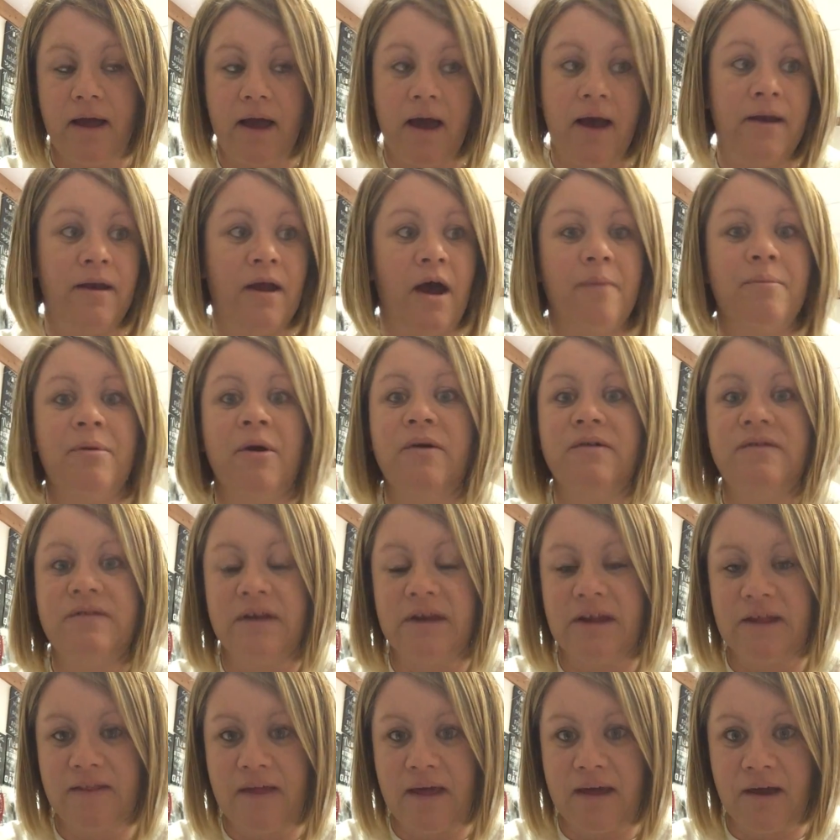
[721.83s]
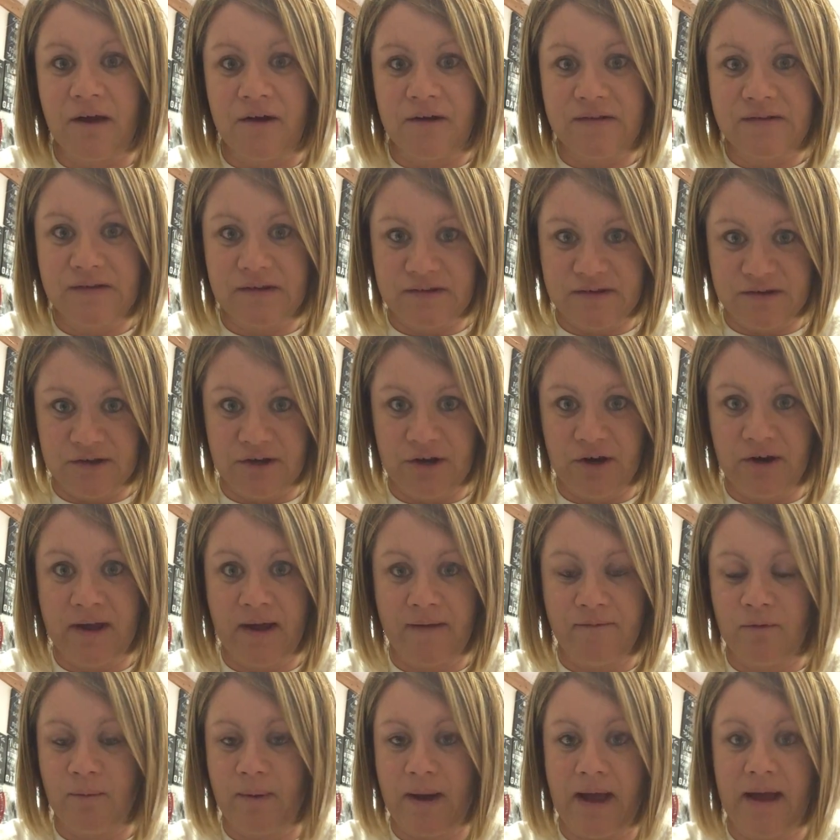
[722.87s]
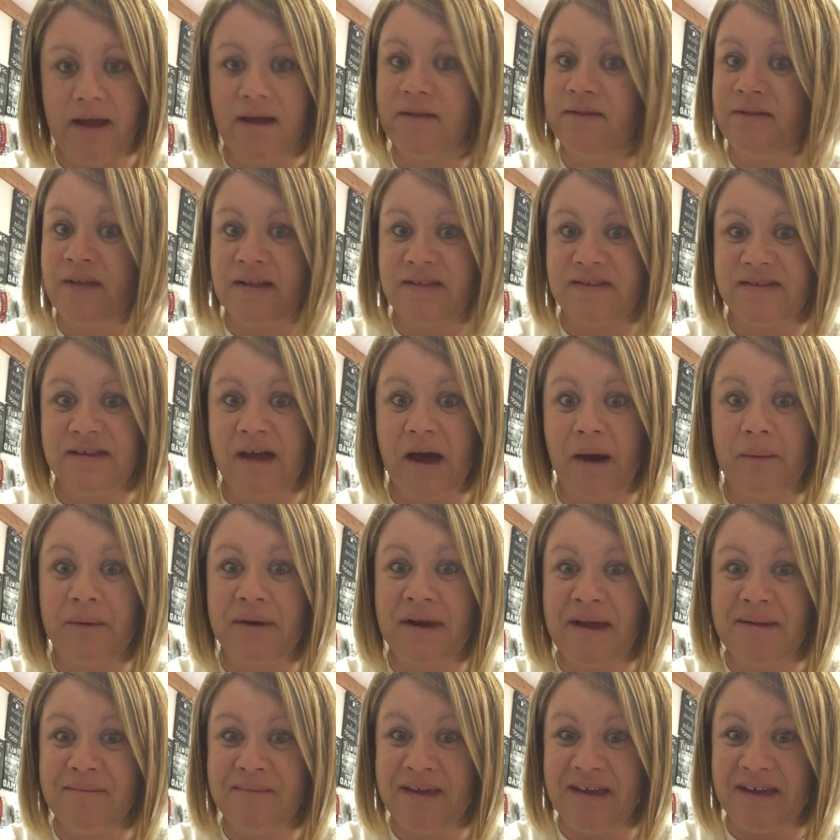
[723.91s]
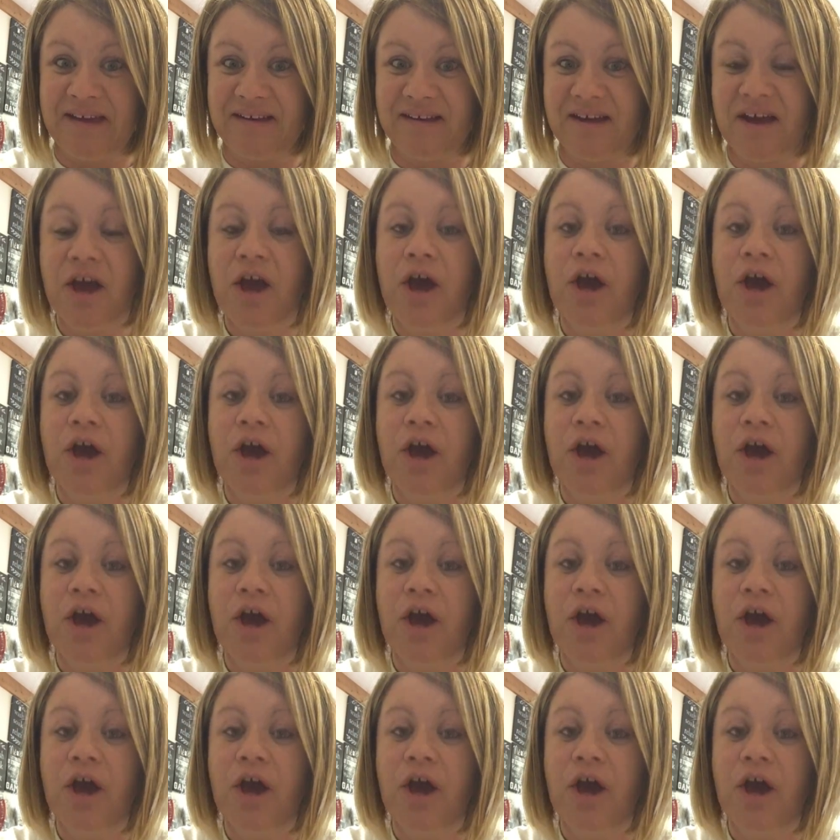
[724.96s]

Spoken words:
and not post anything else until your giveaway. That's not what I mean.